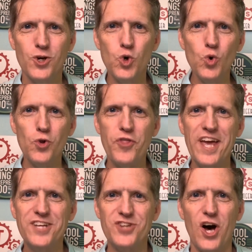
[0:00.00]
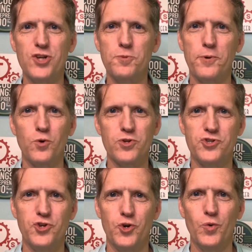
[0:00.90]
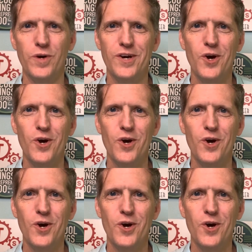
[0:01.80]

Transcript: Cool Things Entrepreneurs Do,